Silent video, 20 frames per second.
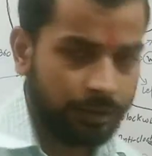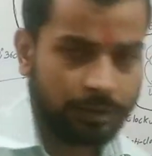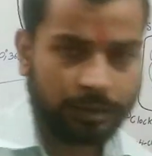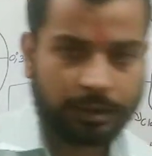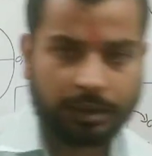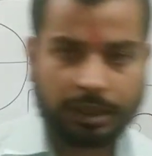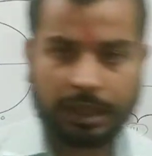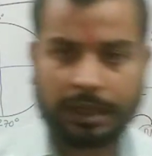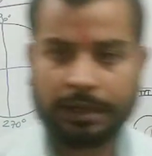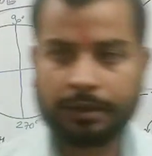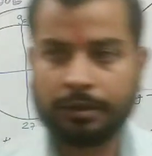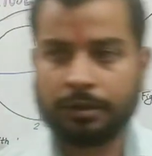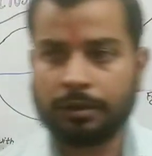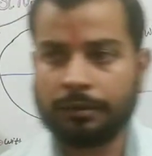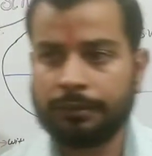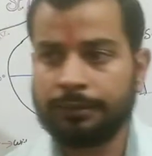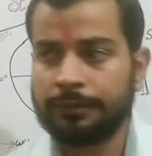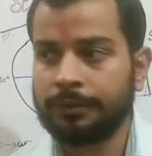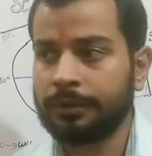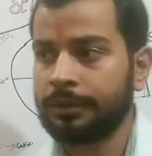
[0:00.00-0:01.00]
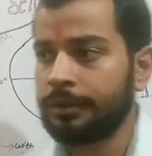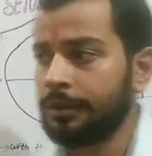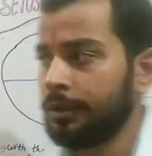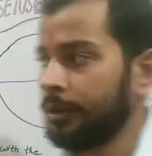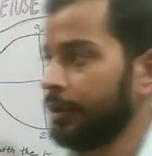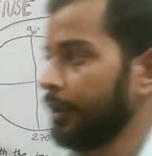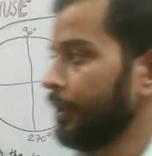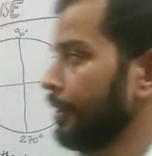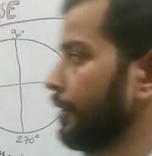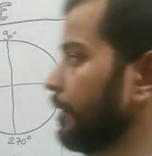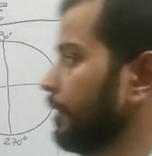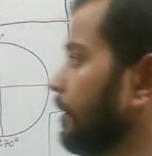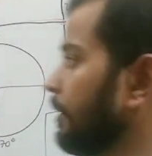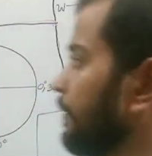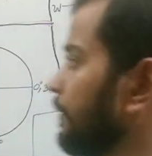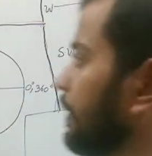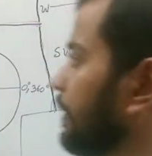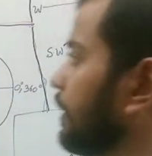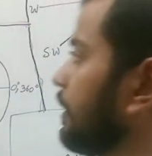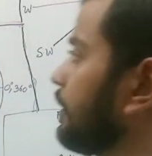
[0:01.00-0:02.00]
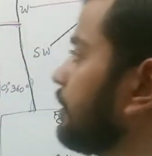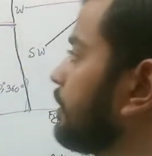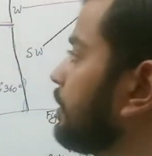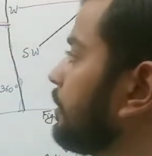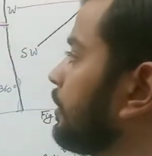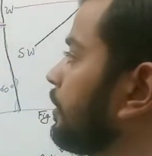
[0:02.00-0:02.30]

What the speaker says: kind of difficult